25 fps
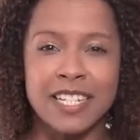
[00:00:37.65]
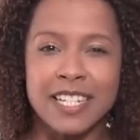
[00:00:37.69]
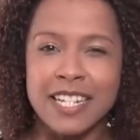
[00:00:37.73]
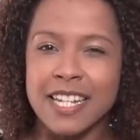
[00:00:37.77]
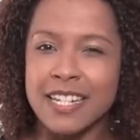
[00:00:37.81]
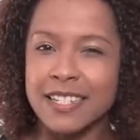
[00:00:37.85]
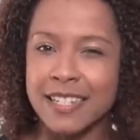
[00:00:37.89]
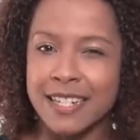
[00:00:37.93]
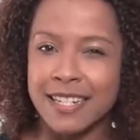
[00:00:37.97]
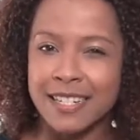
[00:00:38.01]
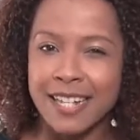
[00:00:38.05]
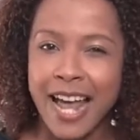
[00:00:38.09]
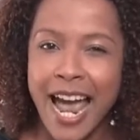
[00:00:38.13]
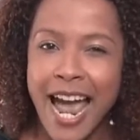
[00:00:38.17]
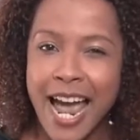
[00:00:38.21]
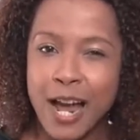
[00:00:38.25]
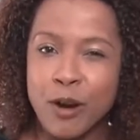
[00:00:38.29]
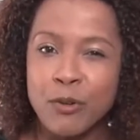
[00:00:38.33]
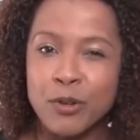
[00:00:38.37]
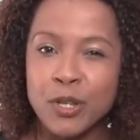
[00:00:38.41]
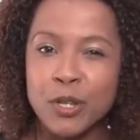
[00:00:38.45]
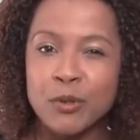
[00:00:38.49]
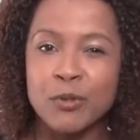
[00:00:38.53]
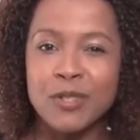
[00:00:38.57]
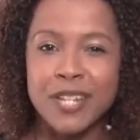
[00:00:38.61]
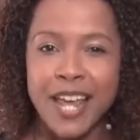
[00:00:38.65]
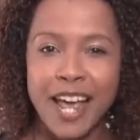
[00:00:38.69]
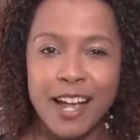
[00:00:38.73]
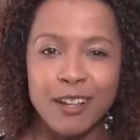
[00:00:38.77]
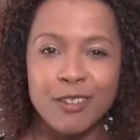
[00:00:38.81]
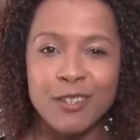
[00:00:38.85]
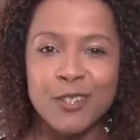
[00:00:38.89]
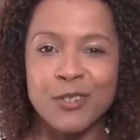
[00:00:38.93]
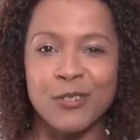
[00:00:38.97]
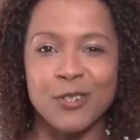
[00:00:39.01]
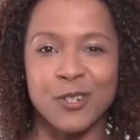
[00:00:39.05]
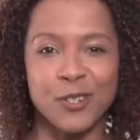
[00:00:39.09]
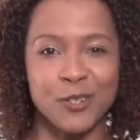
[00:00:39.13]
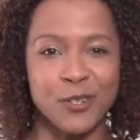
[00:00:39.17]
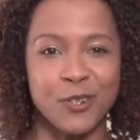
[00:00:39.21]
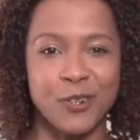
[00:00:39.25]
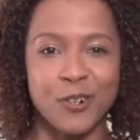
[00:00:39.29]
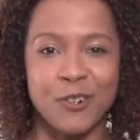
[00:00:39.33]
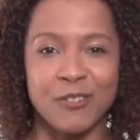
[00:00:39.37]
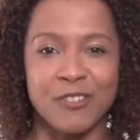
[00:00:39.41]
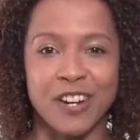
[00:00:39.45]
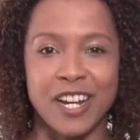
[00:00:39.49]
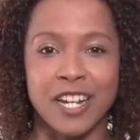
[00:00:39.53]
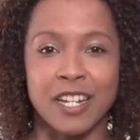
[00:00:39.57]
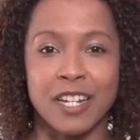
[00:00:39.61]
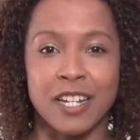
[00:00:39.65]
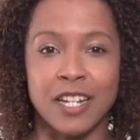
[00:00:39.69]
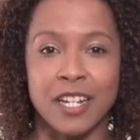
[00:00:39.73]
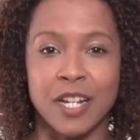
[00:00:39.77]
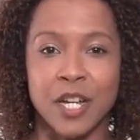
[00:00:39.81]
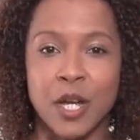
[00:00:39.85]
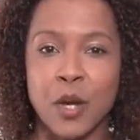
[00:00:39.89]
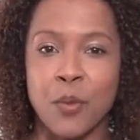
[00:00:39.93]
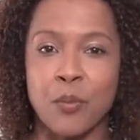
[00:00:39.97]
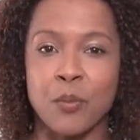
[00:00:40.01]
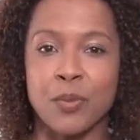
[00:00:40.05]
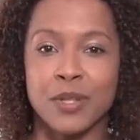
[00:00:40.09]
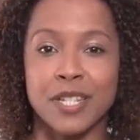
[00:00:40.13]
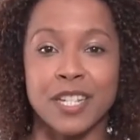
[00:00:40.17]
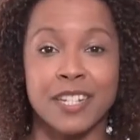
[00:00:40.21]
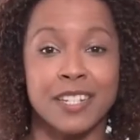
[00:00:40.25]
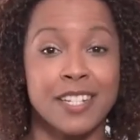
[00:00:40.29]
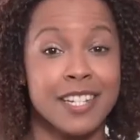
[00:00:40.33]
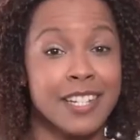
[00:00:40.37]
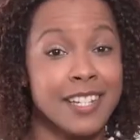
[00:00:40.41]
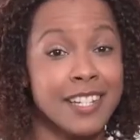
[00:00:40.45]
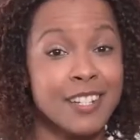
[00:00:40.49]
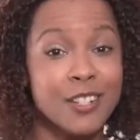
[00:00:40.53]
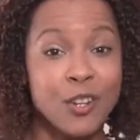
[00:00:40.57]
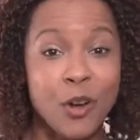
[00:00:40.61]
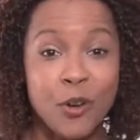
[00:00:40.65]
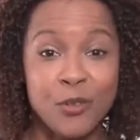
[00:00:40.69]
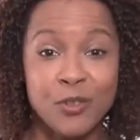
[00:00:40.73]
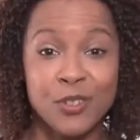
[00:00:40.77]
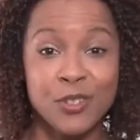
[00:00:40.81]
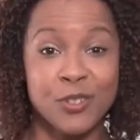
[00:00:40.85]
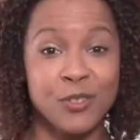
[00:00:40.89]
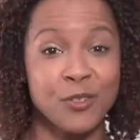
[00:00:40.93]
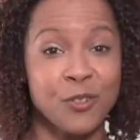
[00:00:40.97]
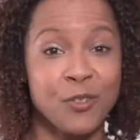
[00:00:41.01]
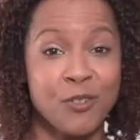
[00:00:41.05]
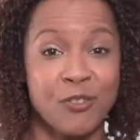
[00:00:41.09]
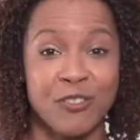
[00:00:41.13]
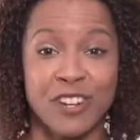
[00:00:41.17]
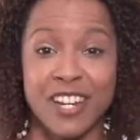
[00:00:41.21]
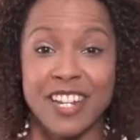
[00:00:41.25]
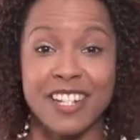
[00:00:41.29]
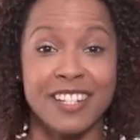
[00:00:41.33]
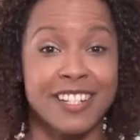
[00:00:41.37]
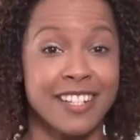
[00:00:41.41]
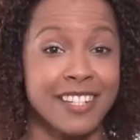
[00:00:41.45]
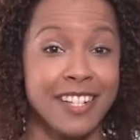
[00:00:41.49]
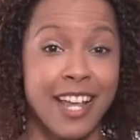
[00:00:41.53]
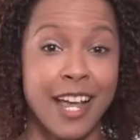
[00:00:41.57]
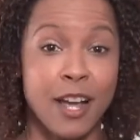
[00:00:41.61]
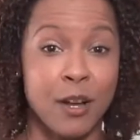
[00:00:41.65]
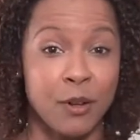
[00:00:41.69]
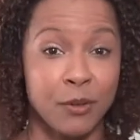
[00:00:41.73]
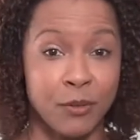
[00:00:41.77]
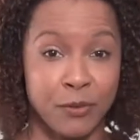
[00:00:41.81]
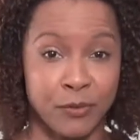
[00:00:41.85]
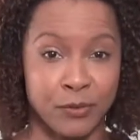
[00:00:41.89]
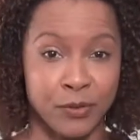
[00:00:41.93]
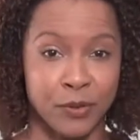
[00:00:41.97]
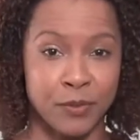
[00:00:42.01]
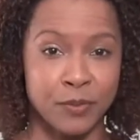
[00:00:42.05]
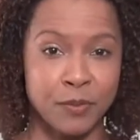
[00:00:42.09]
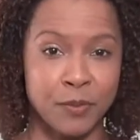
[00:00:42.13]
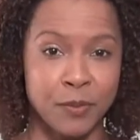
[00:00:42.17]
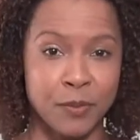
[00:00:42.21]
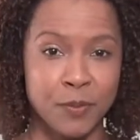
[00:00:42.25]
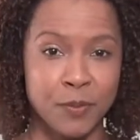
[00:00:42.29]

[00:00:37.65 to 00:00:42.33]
It is how you tell your story, but it is not story itself.